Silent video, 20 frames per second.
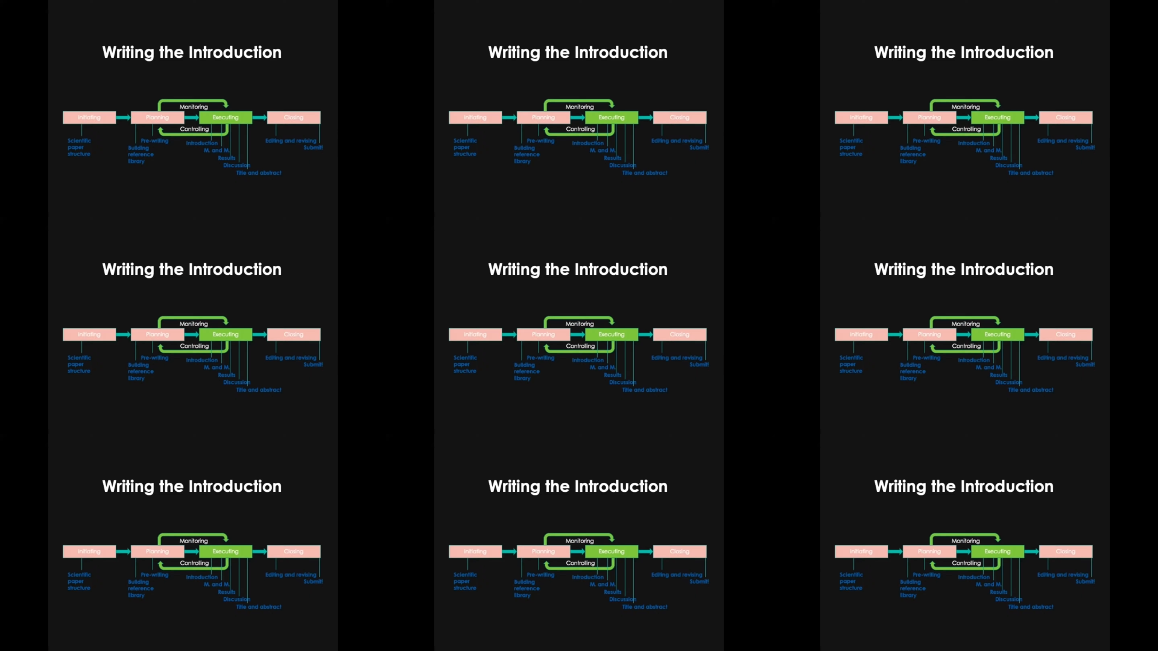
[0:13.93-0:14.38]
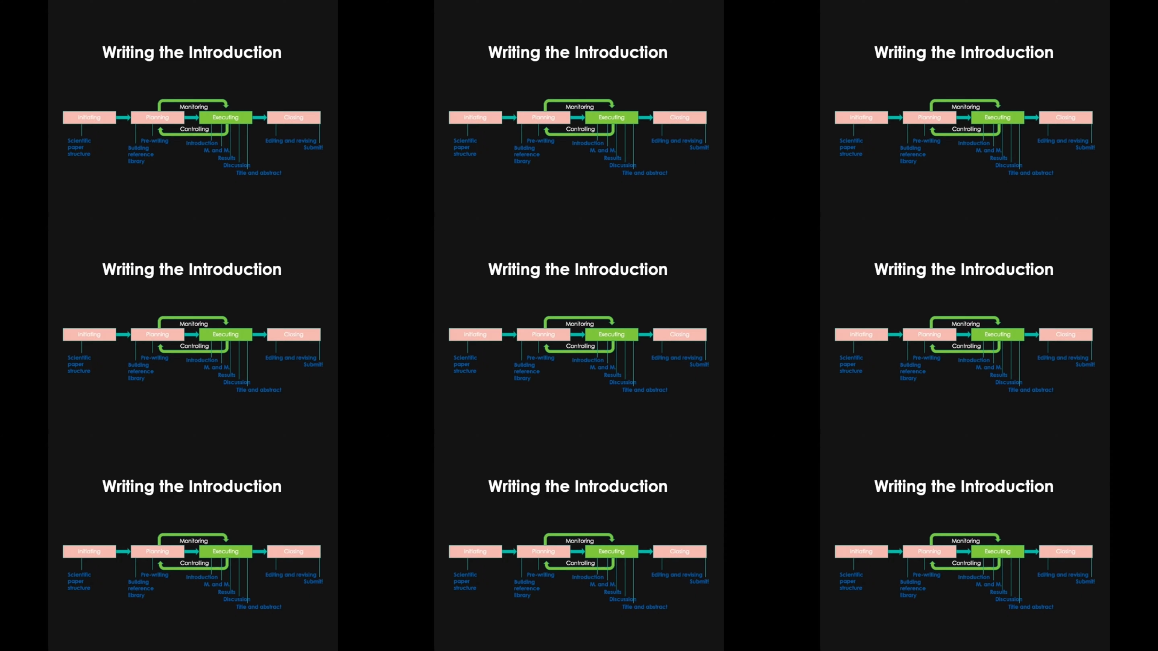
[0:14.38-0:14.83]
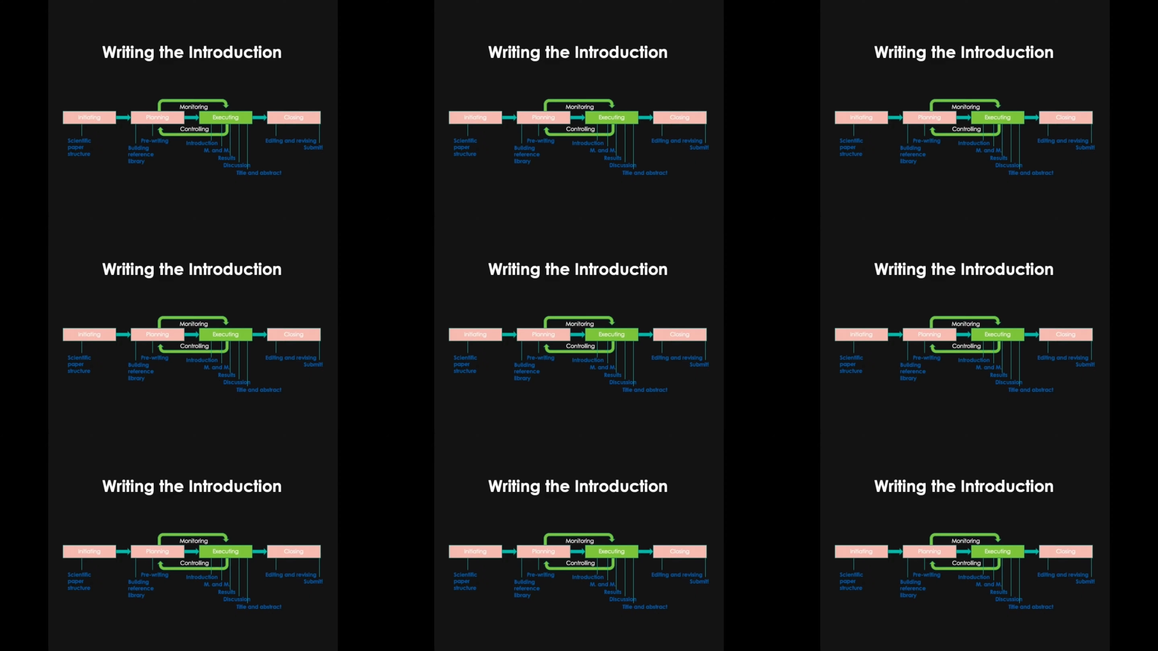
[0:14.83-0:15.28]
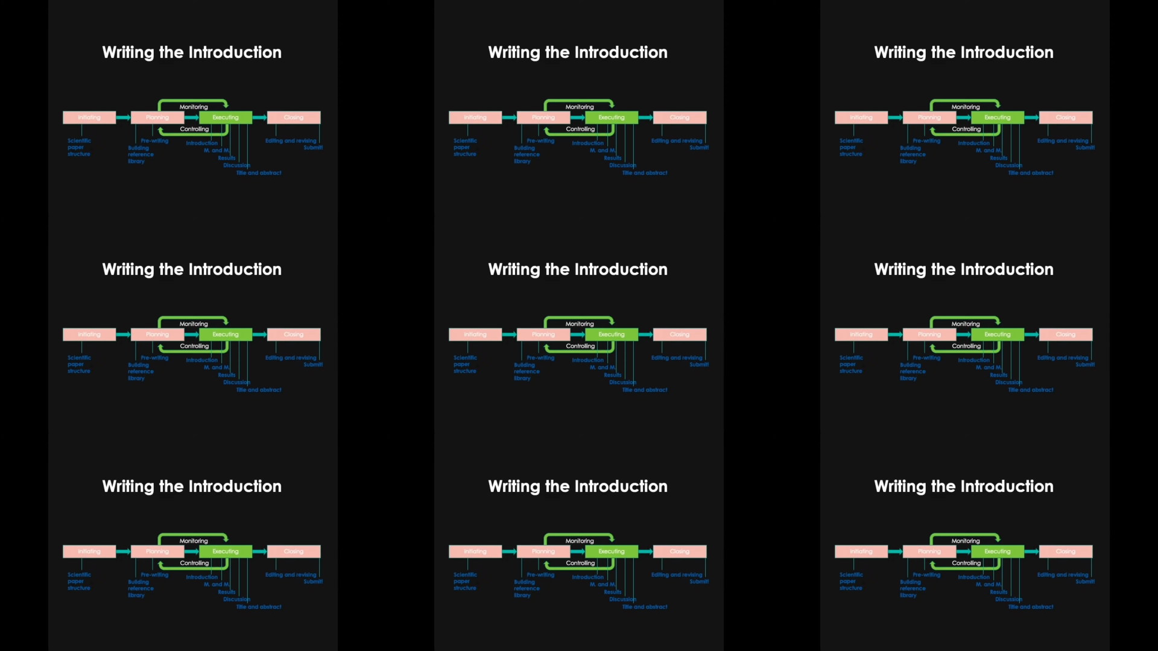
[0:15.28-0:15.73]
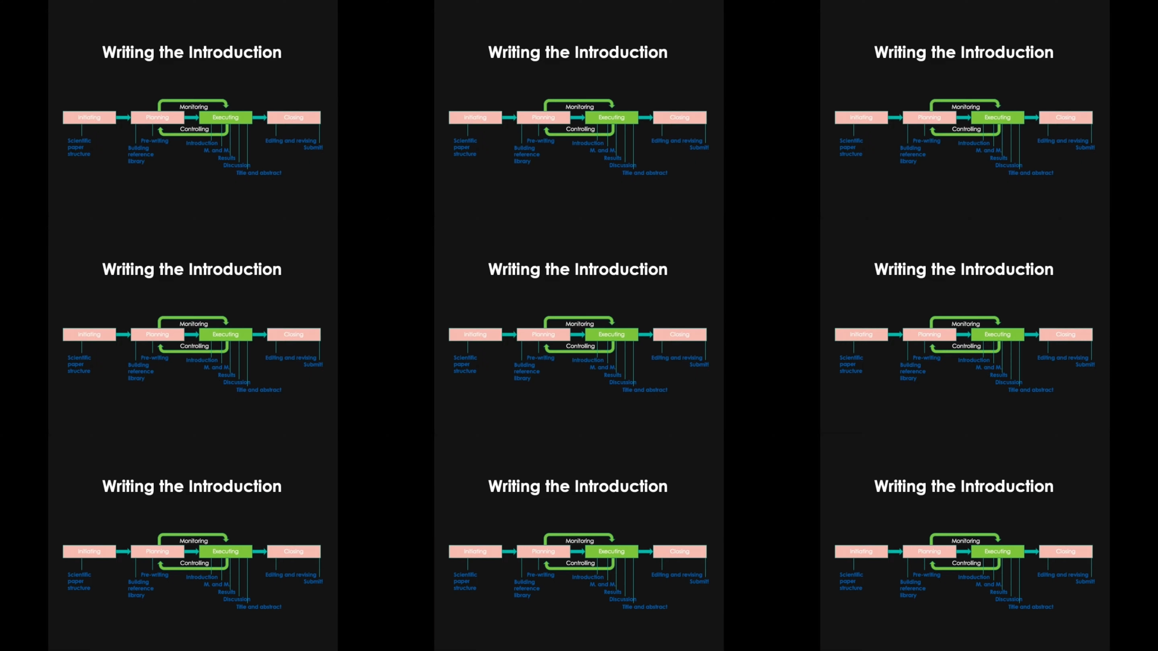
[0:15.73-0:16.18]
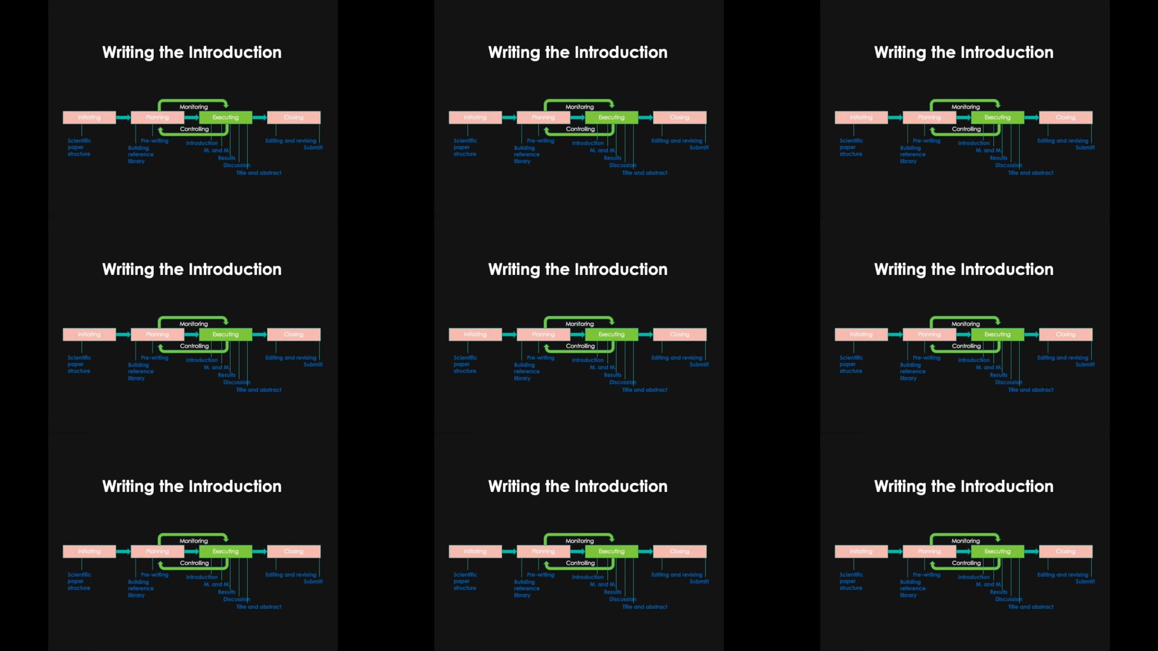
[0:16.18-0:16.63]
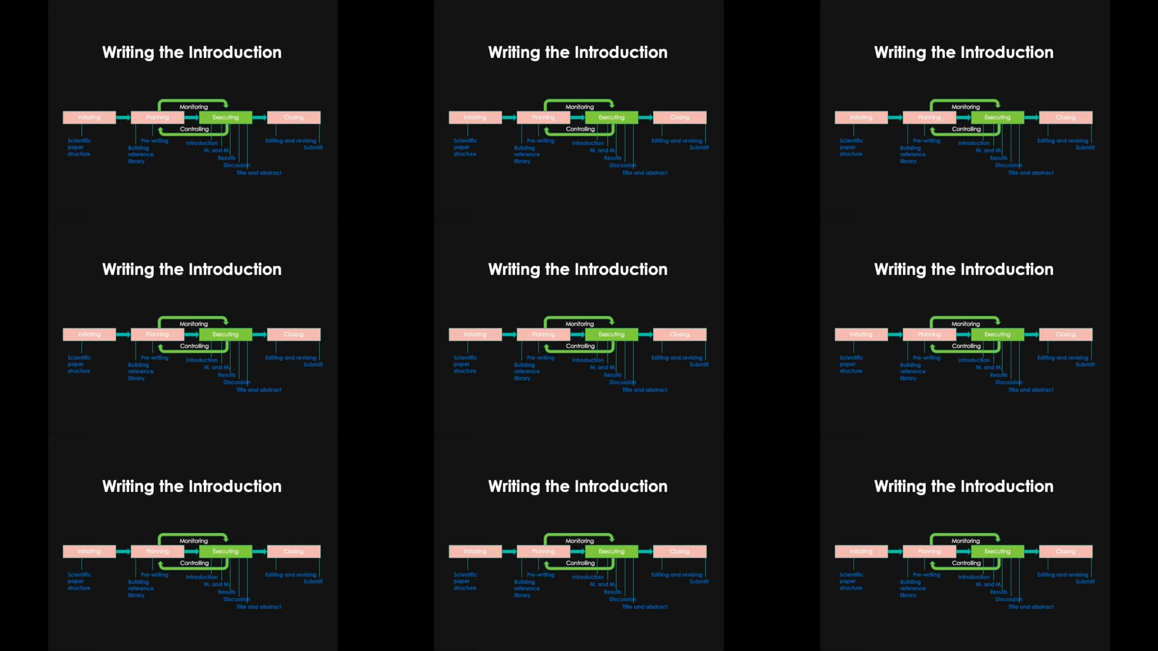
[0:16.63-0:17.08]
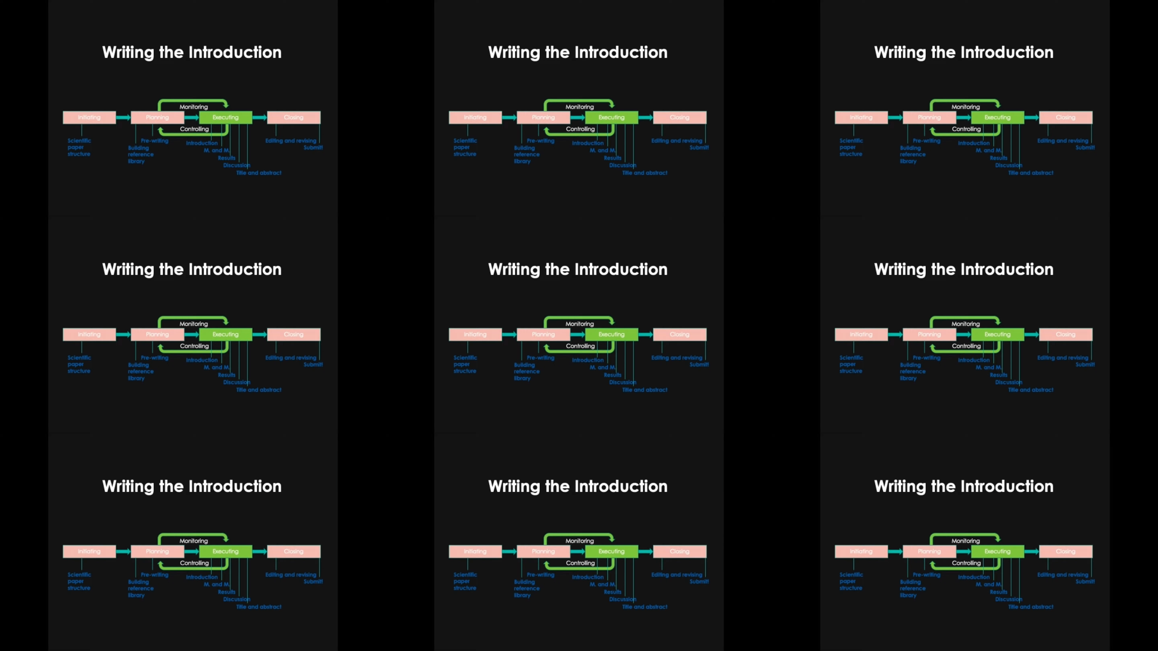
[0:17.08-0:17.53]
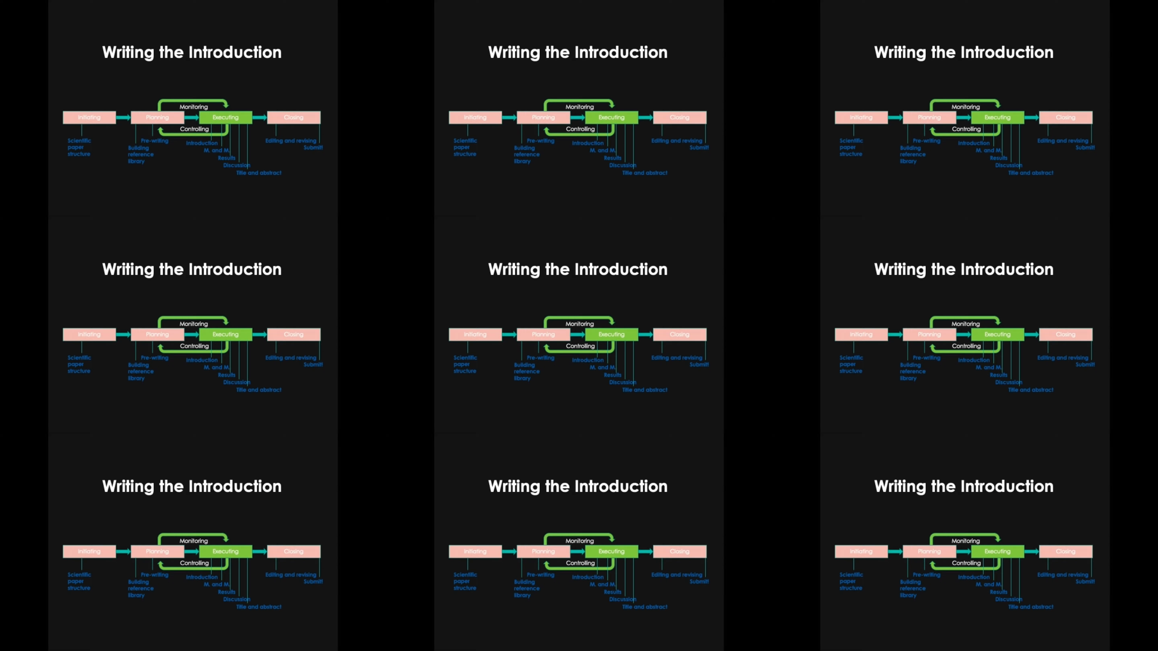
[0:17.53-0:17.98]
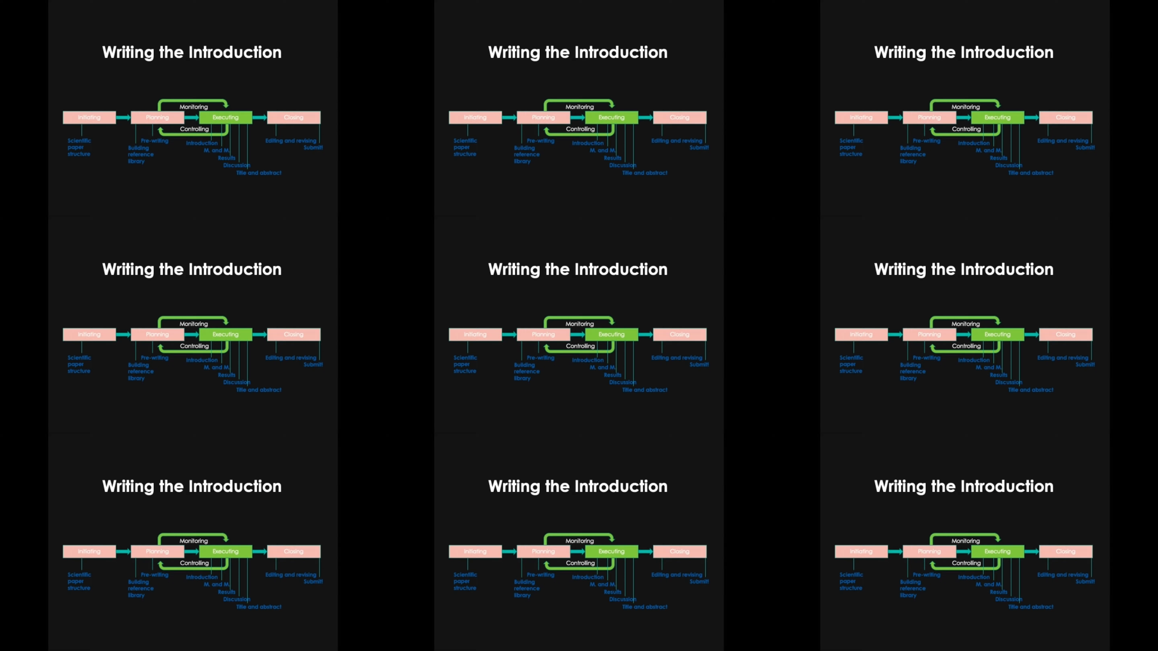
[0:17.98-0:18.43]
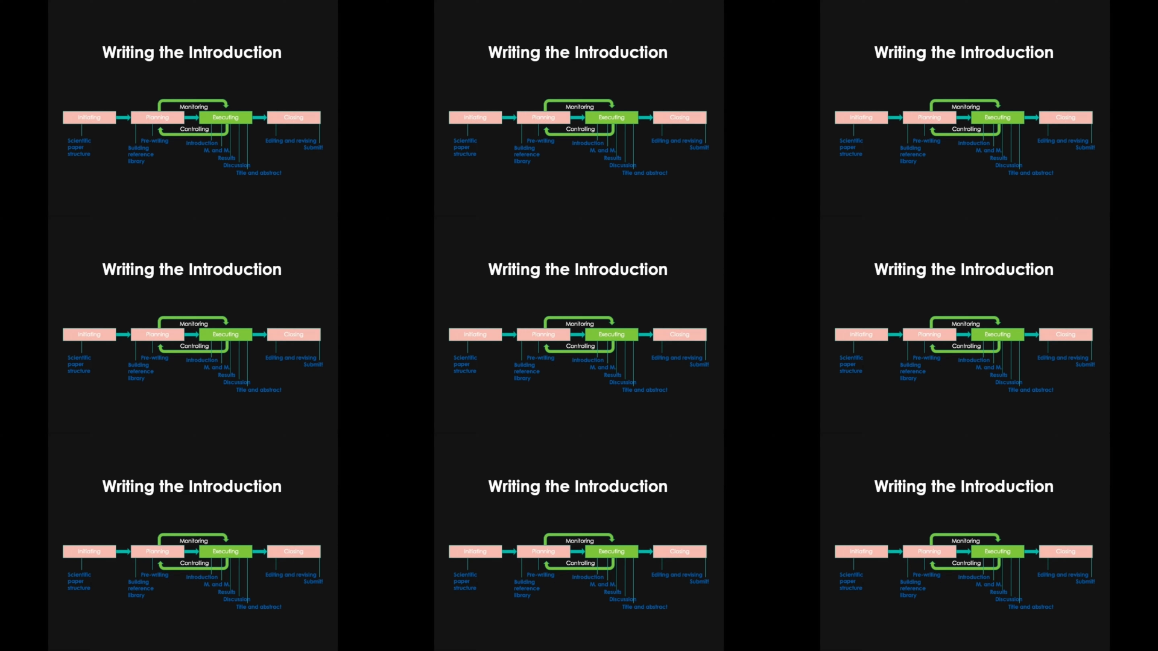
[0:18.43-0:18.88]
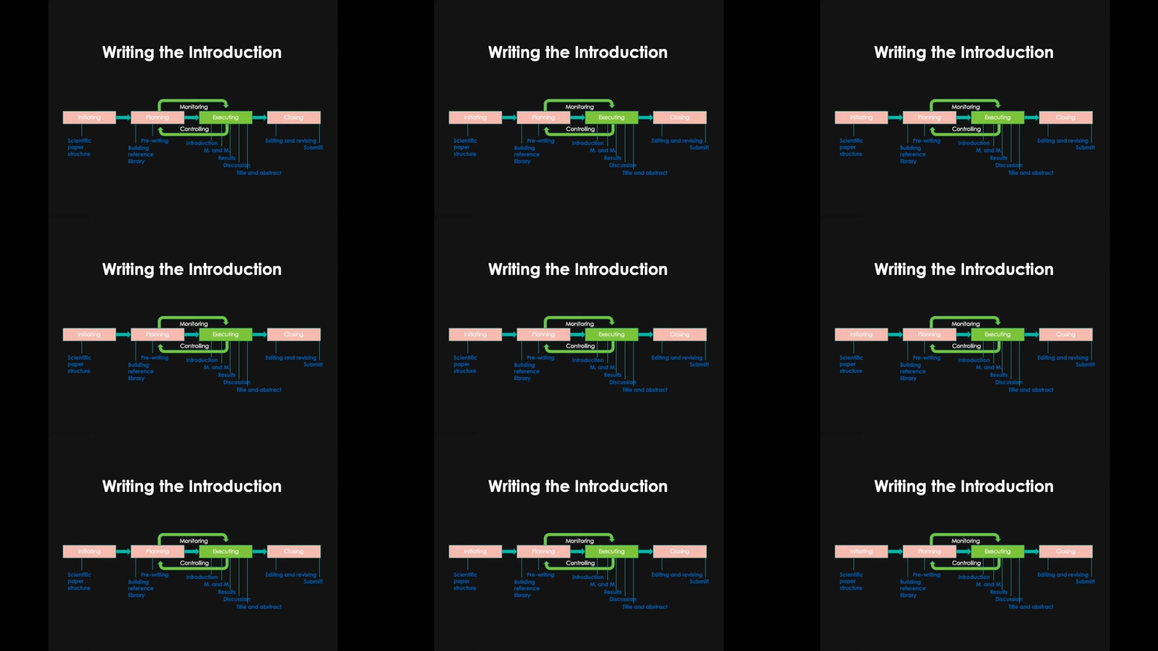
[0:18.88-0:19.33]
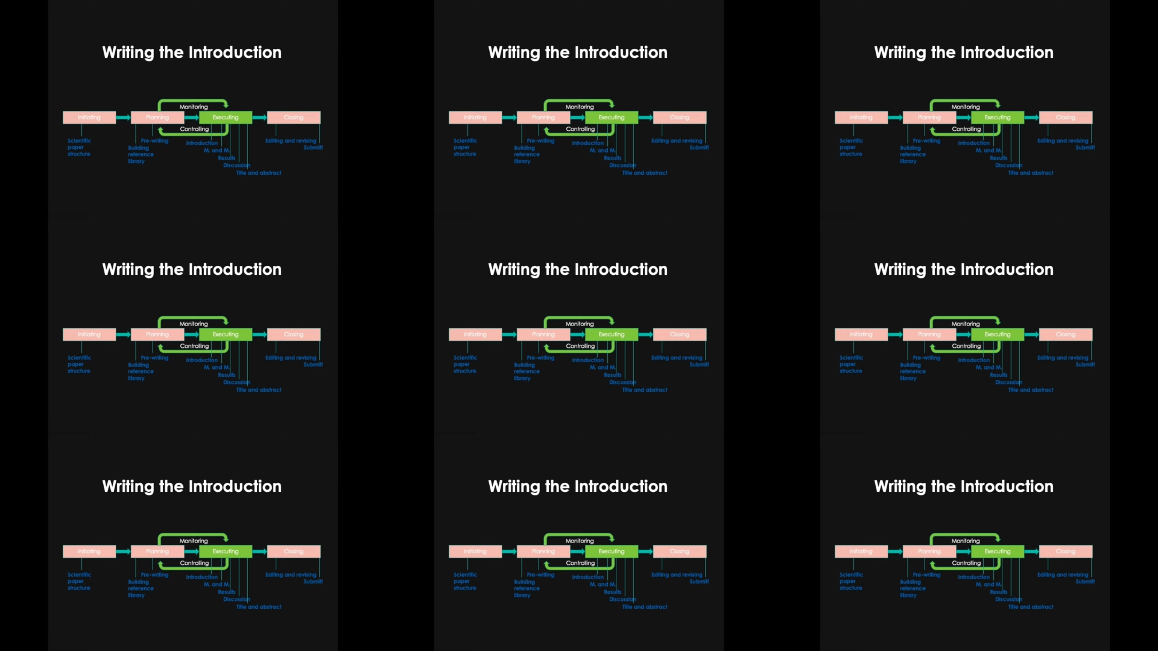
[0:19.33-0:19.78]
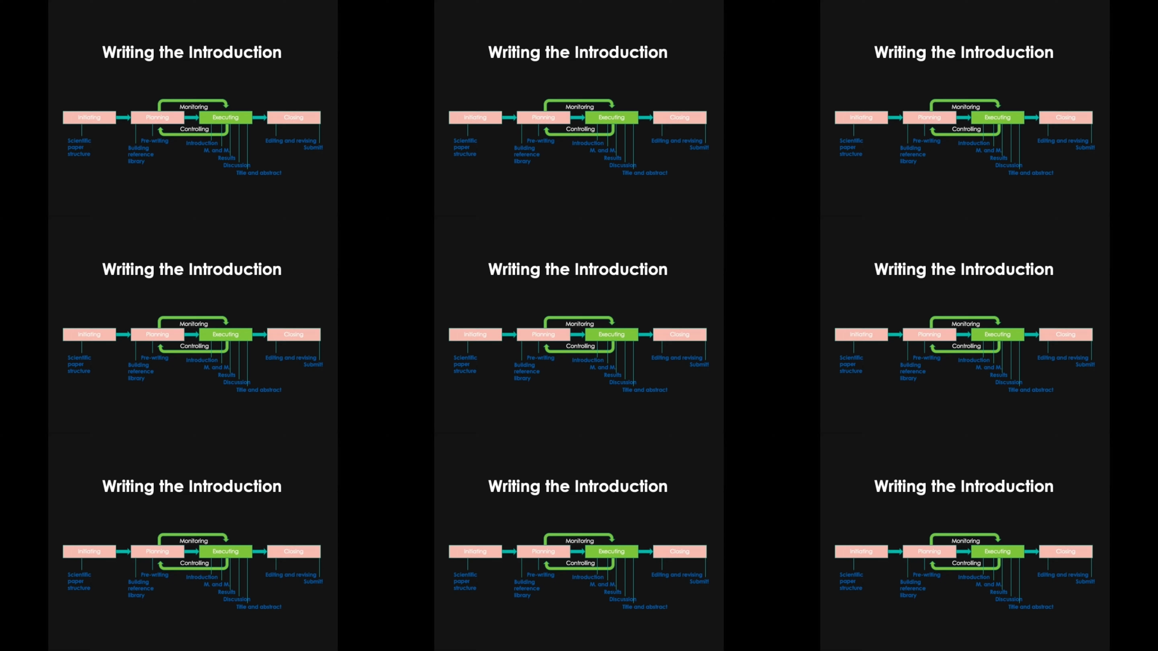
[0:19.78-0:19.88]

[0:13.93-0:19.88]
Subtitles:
Nobody's mouth can be seen.